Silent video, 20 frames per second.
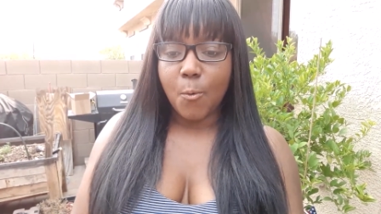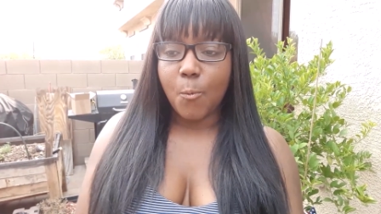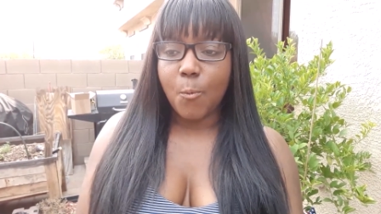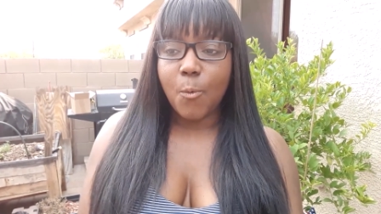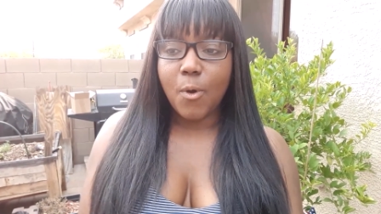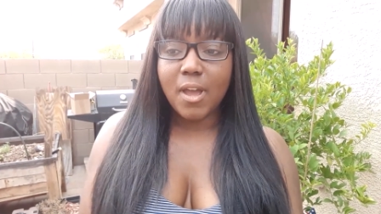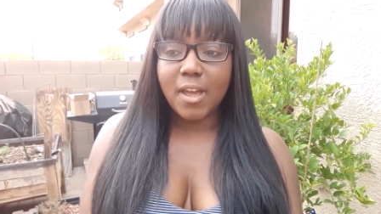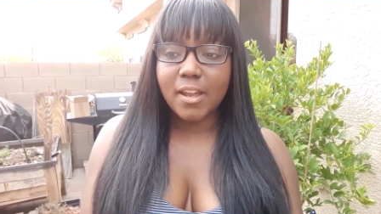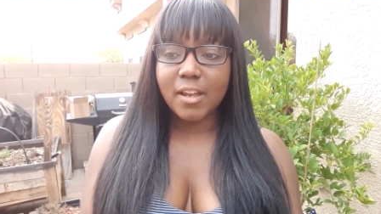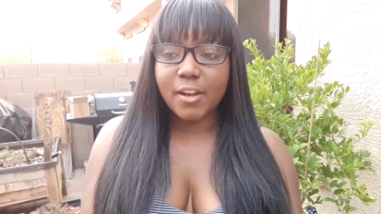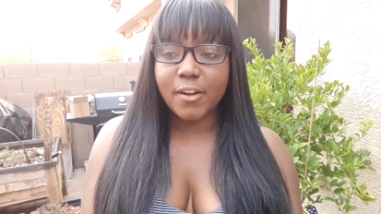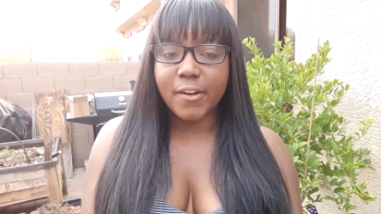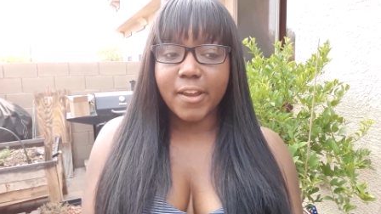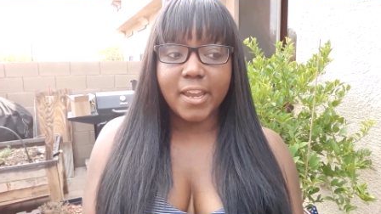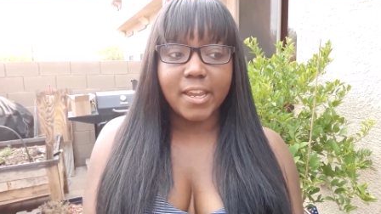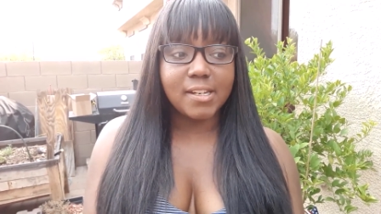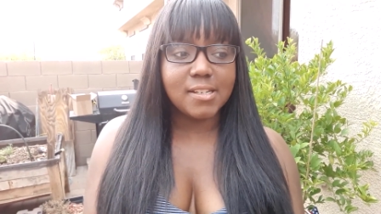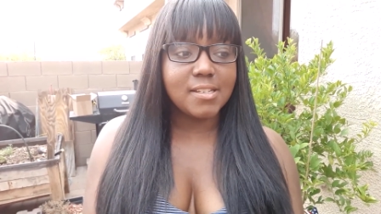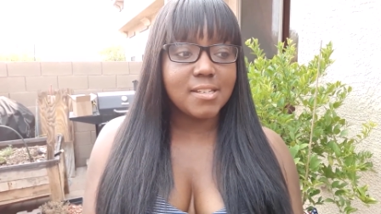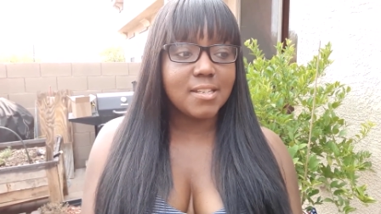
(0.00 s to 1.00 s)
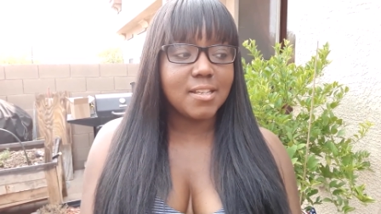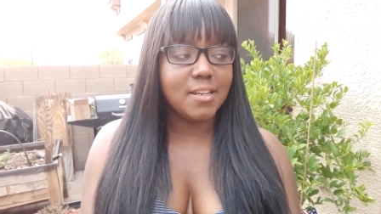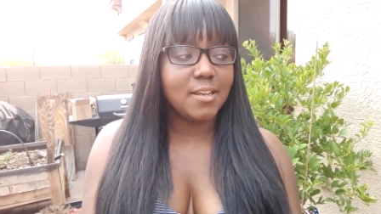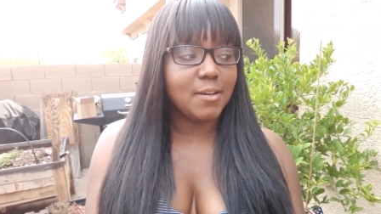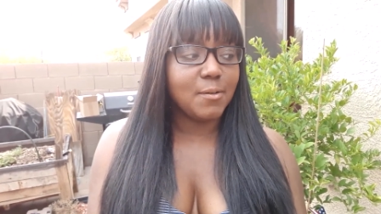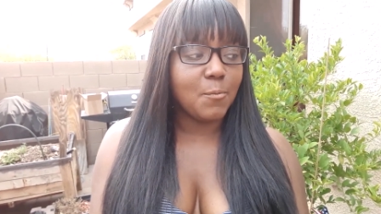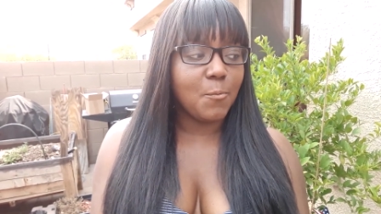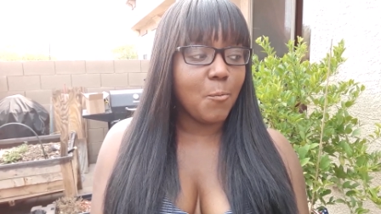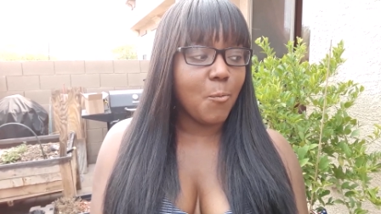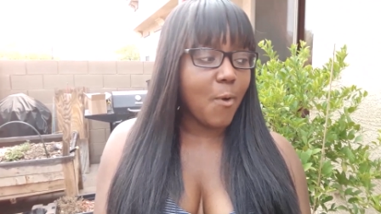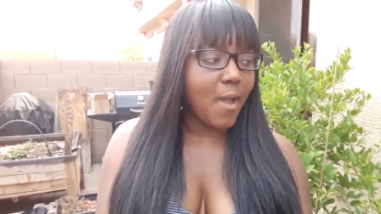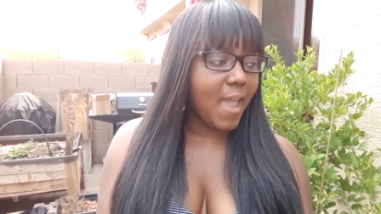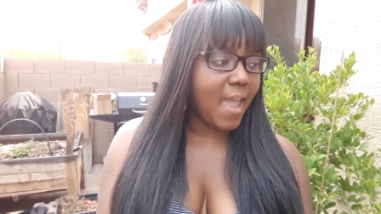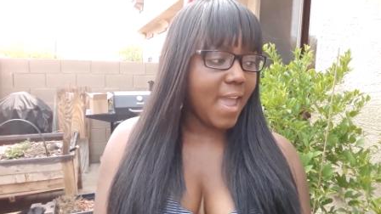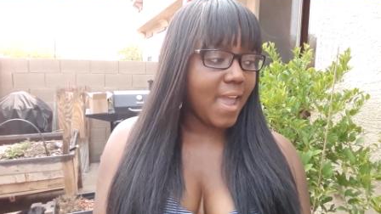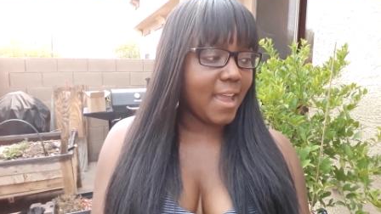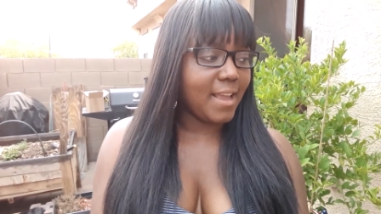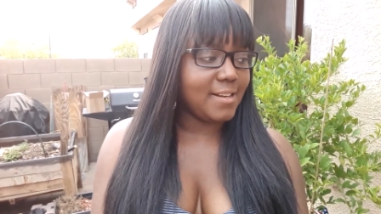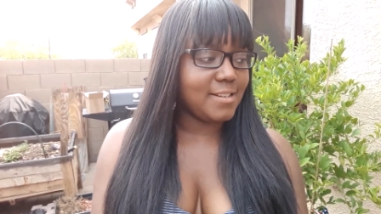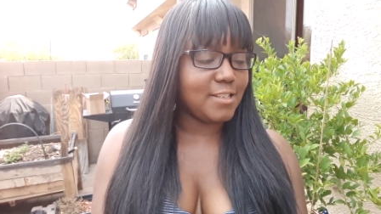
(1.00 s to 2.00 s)
what great
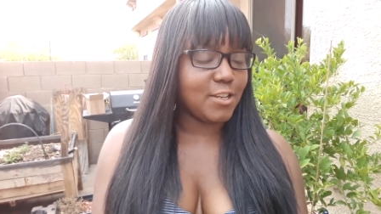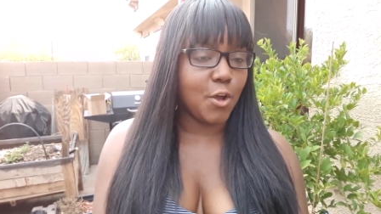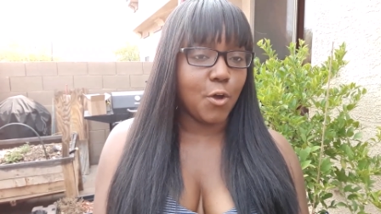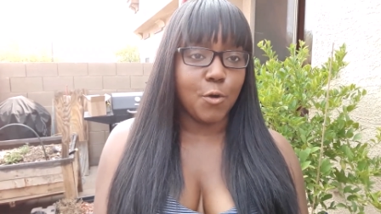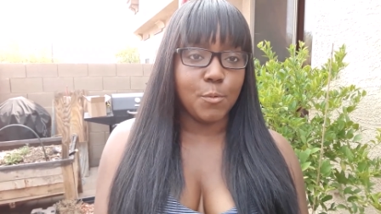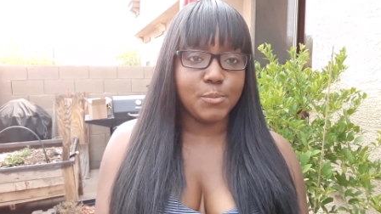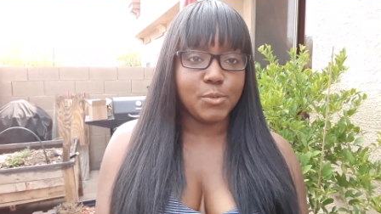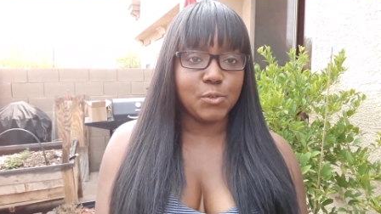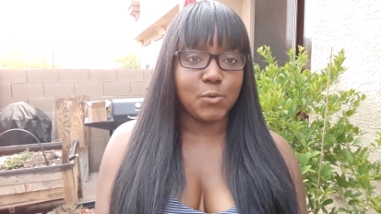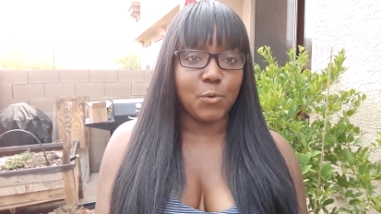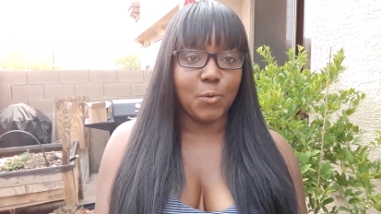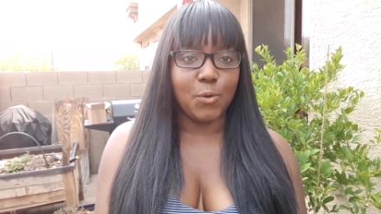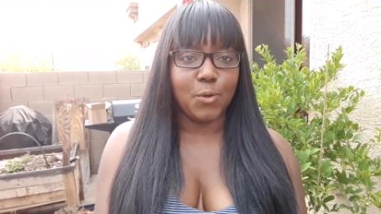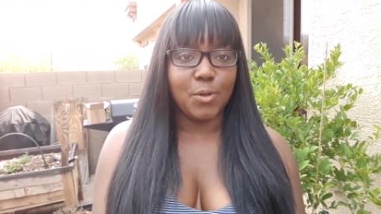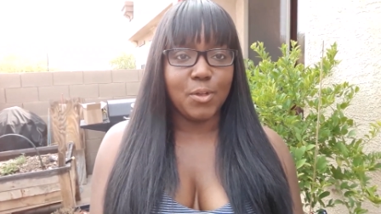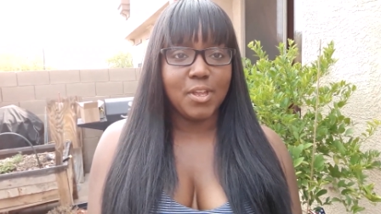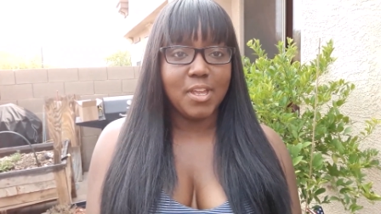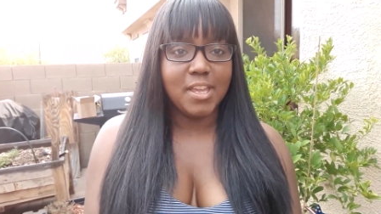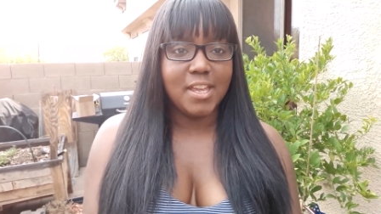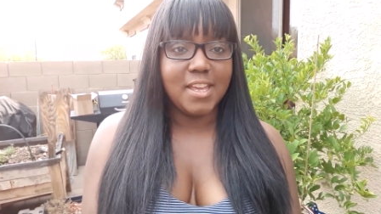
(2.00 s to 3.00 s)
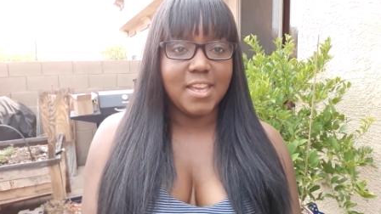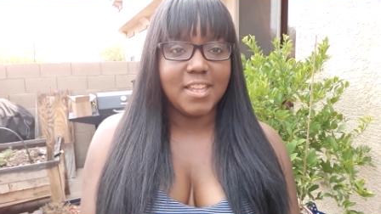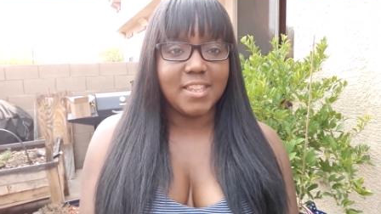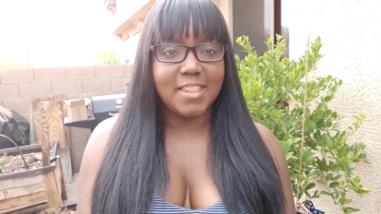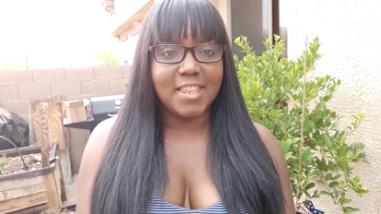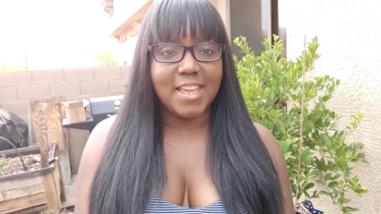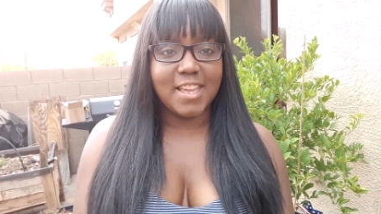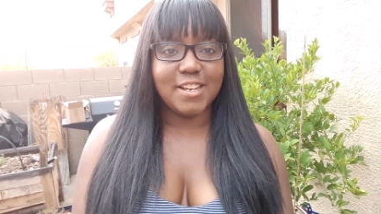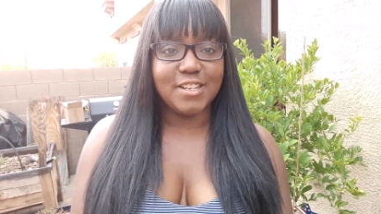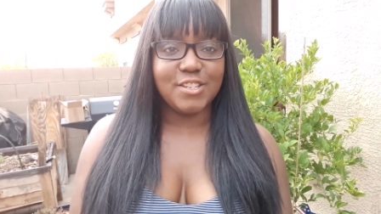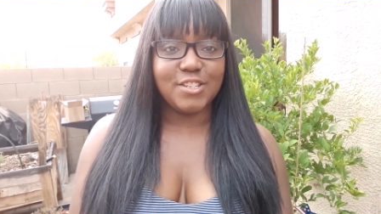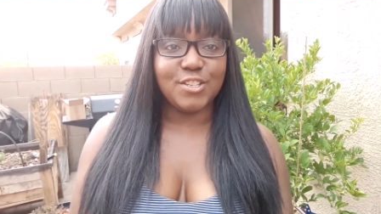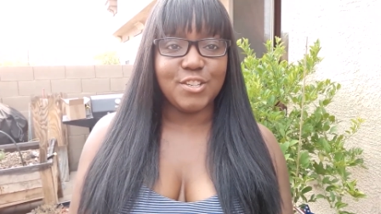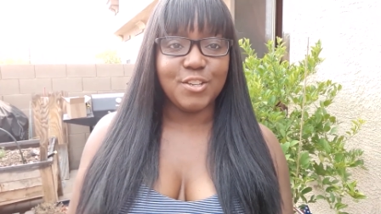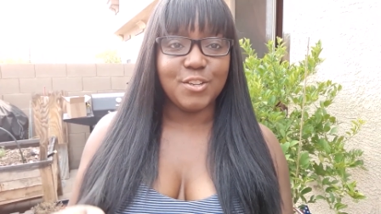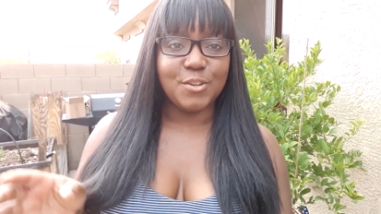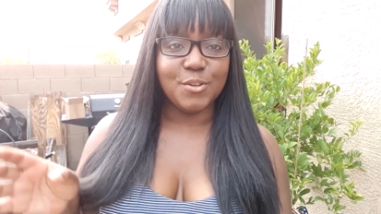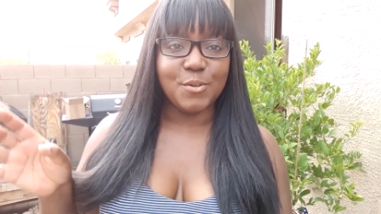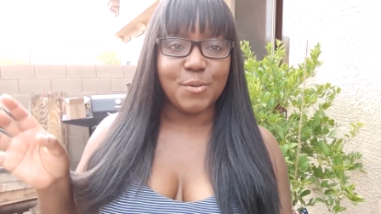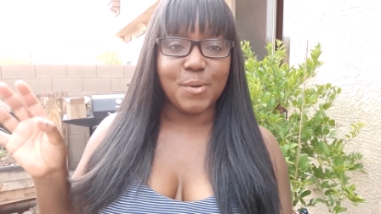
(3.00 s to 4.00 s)
way to homeschool than
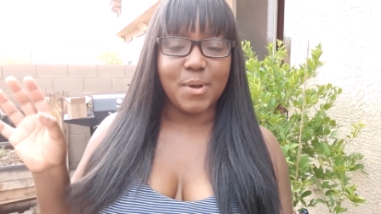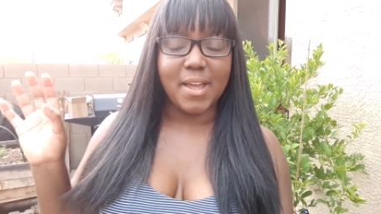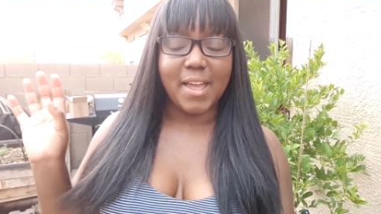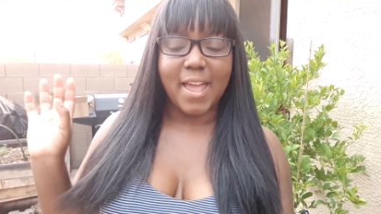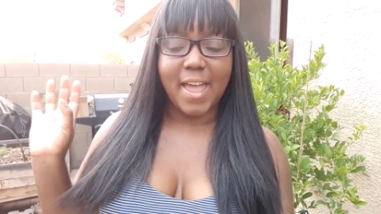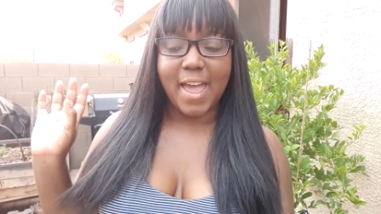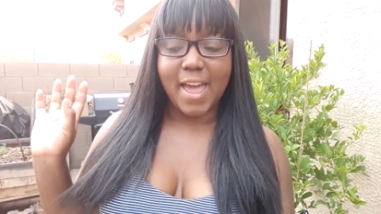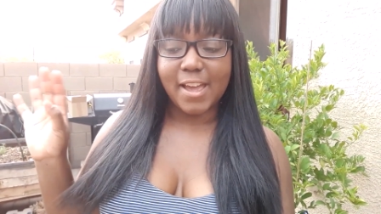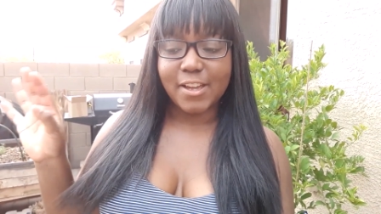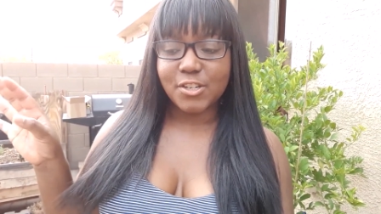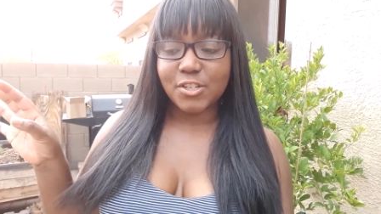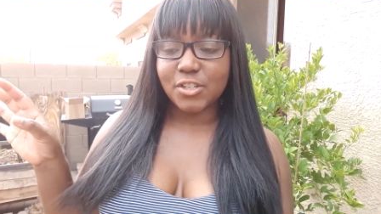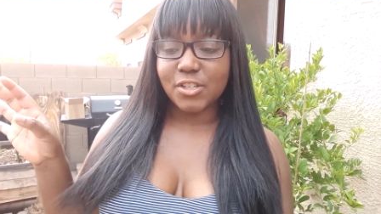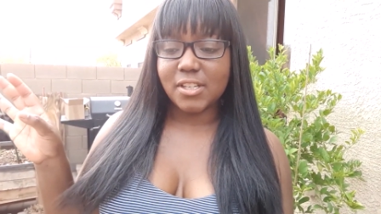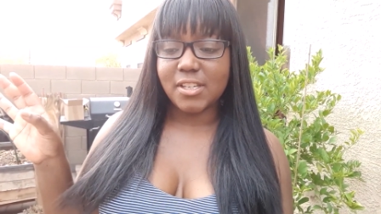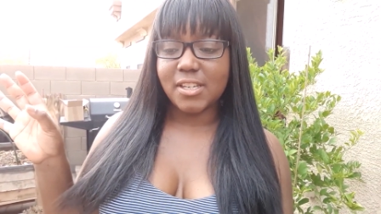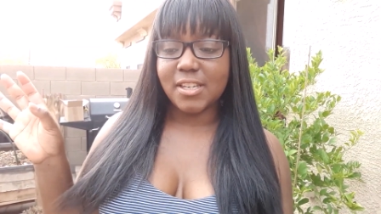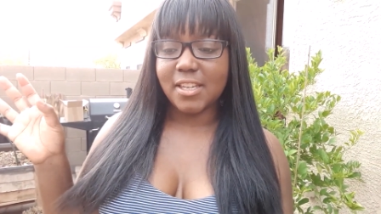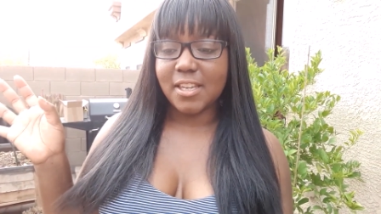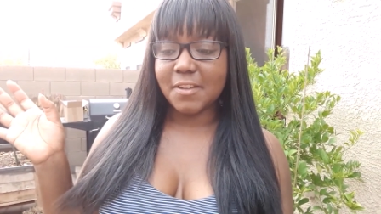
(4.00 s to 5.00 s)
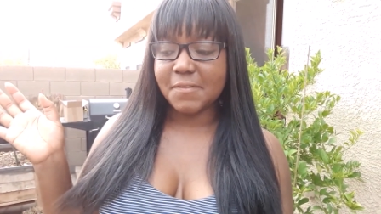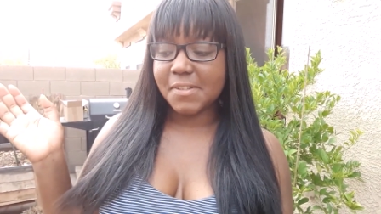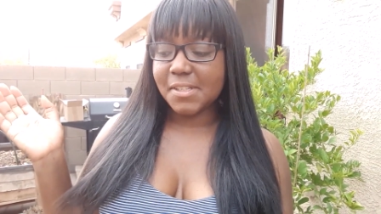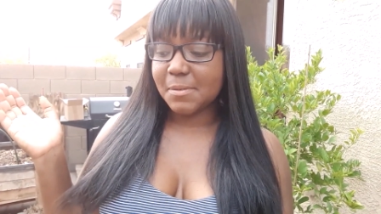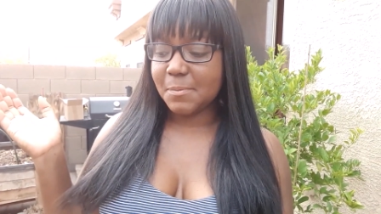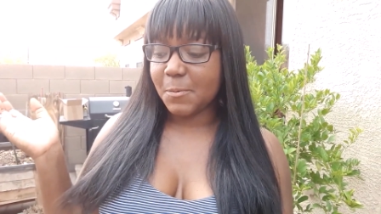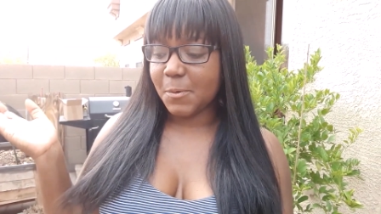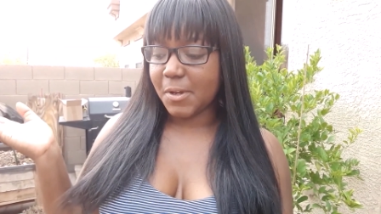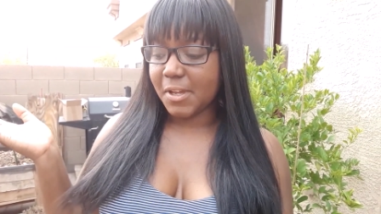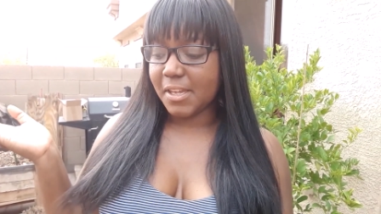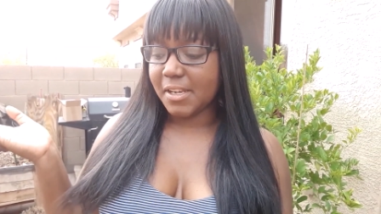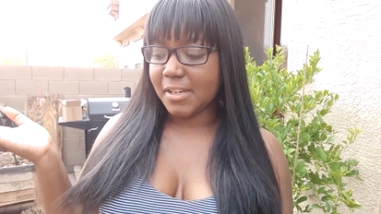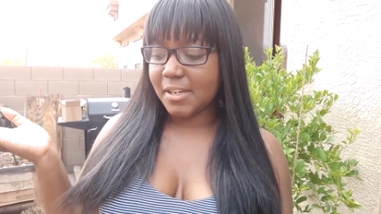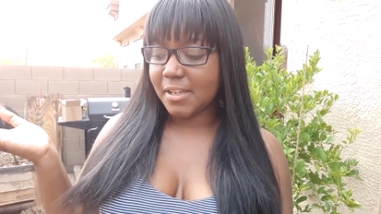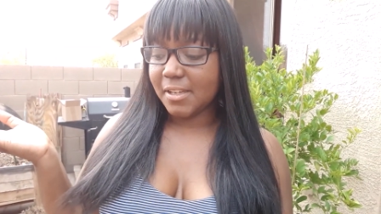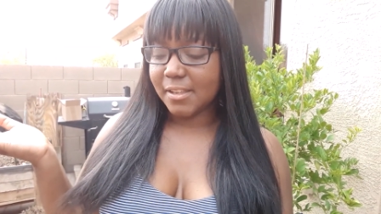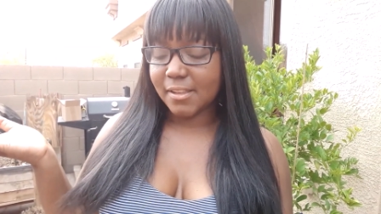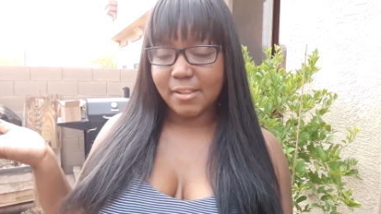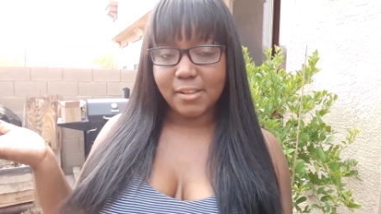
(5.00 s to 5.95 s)
to actually give someone,